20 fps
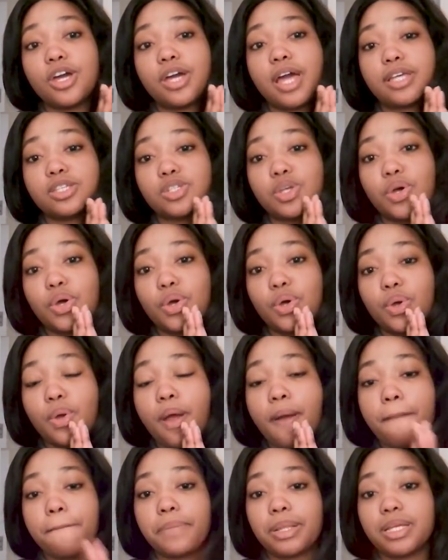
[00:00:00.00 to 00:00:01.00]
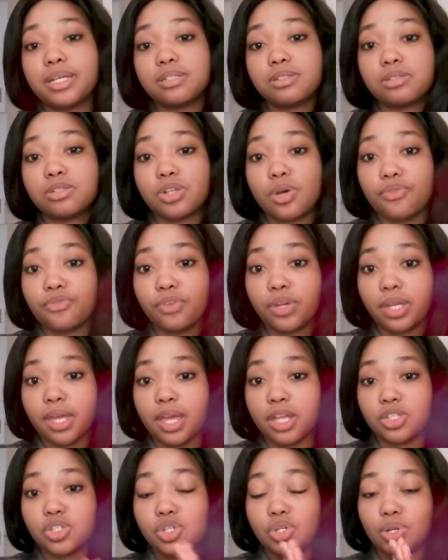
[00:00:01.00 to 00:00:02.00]
So please don't
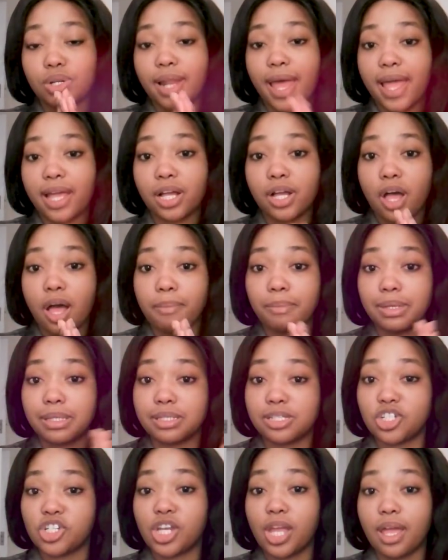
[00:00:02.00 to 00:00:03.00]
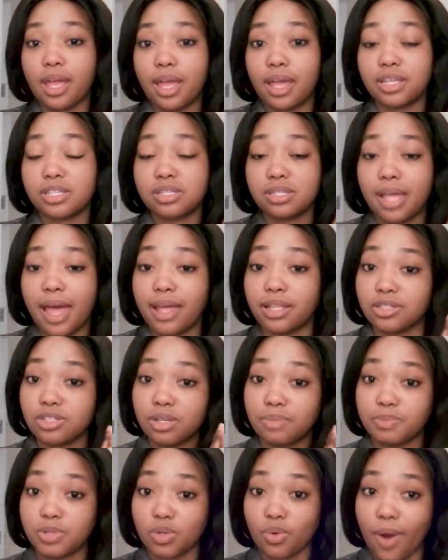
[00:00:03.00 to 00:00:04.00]
forget to like, comment, share, and
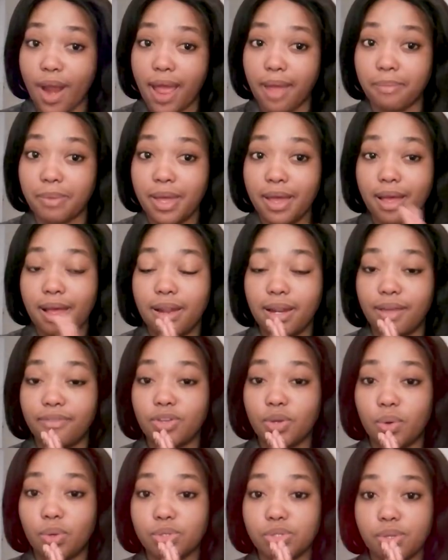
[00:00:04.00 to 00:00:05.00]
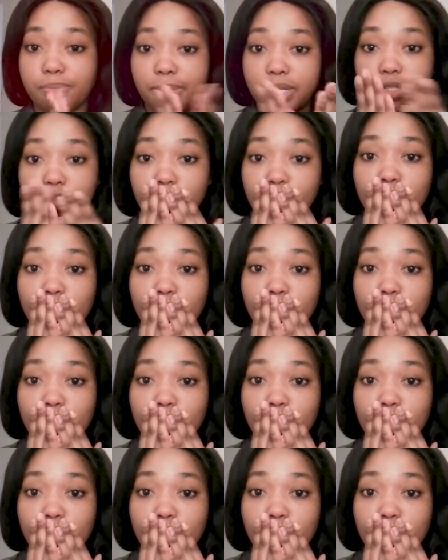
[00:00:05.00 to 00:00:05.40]
subscribe. Love you all so much.